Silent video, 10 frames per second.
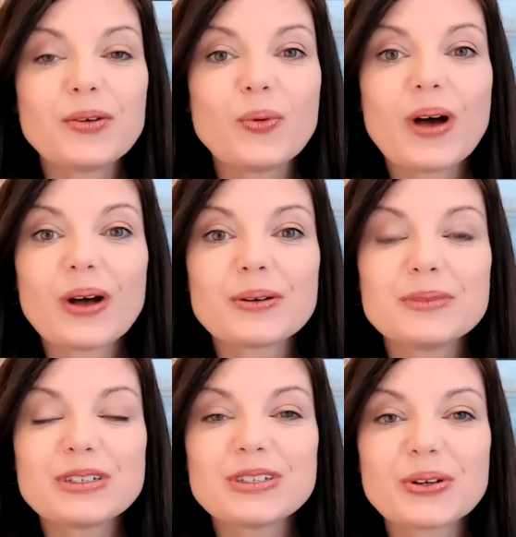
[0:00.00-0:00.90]
and
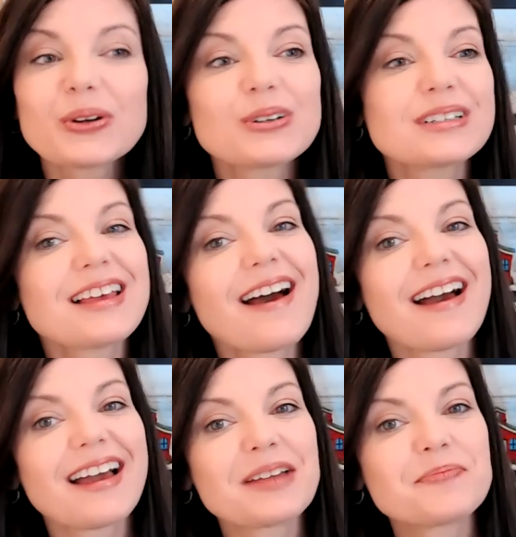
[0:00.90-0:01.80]
welcome to Circle
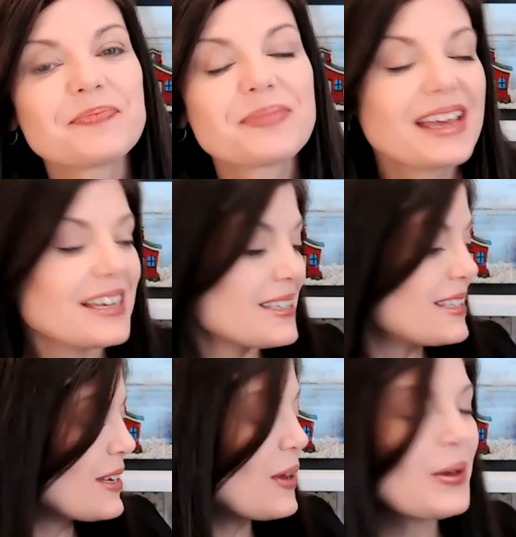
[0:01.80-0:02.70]
Time.
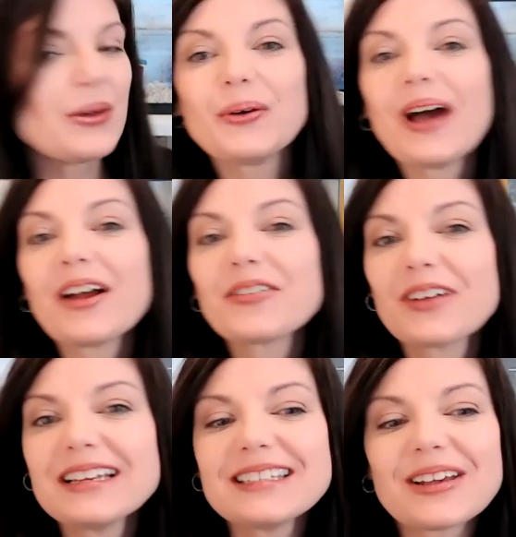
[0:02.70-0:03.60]
So our
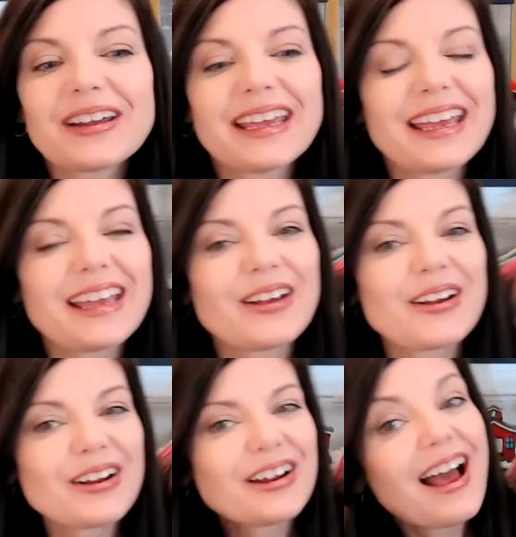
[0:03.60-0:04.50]
friends are
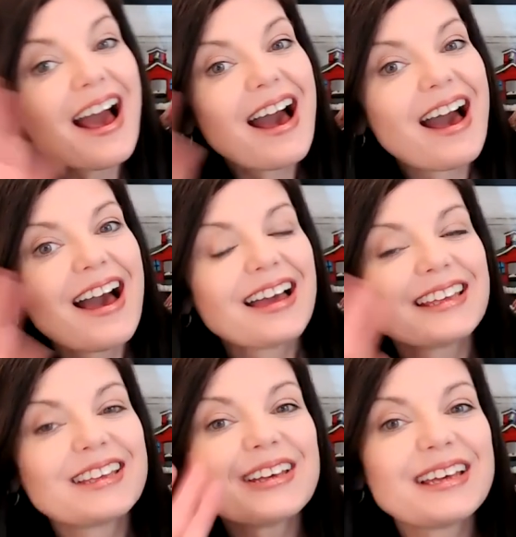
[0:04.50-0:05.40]
here.
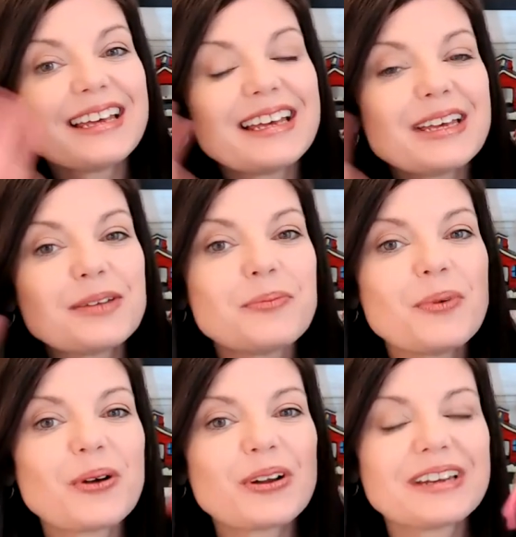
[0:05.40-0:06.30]
Good
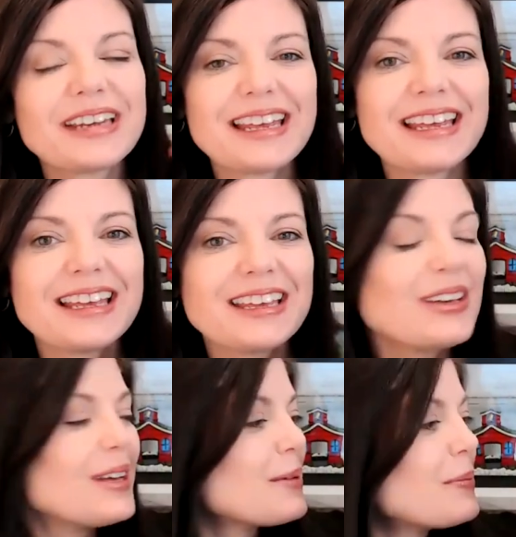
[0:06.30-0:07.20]
morning,
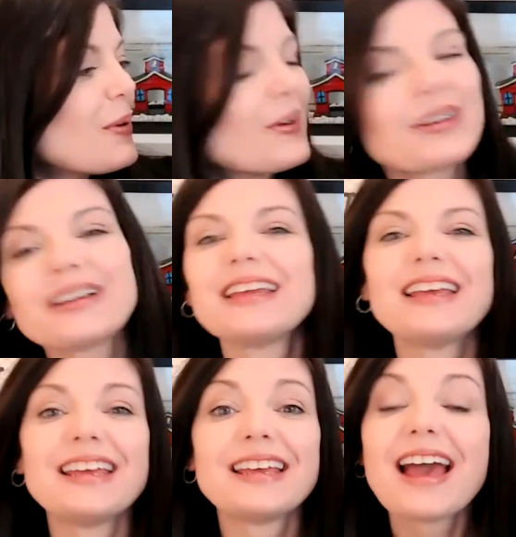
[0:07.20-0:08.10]
good
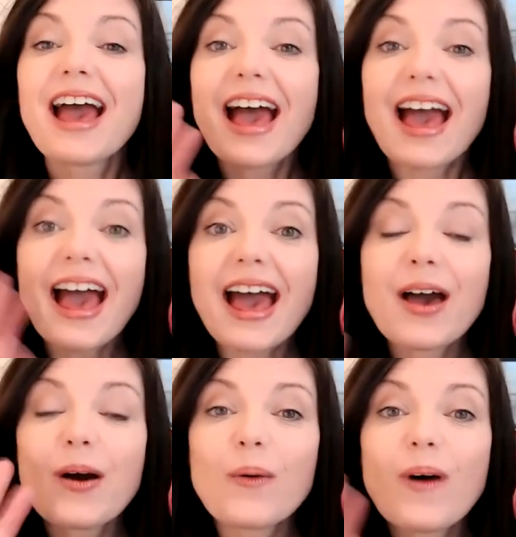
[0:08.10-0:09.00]
morning.
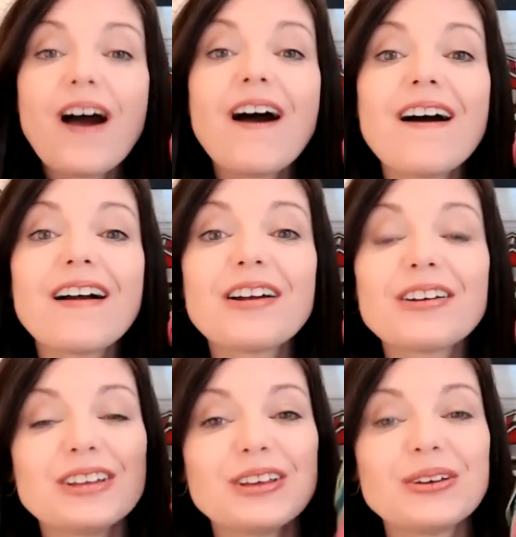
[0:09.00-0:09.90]
How
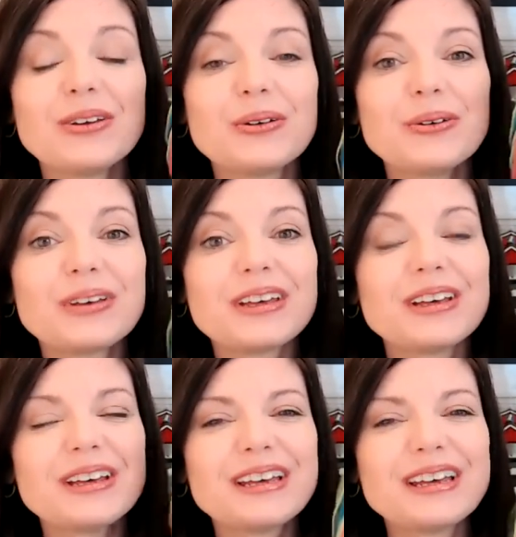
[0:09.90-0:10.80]
are you?
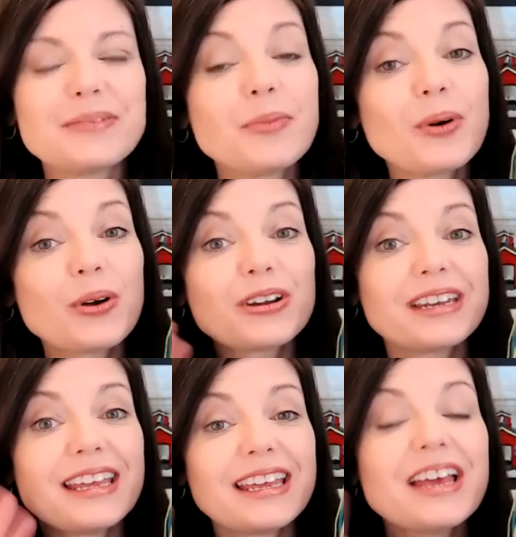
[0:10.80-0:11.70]
Good
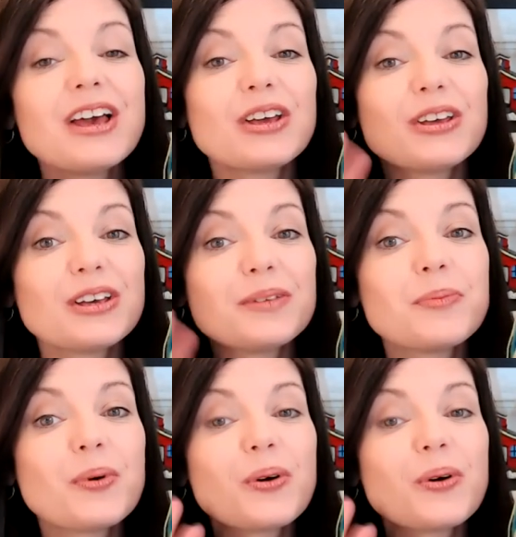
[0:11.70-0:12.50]
morning, good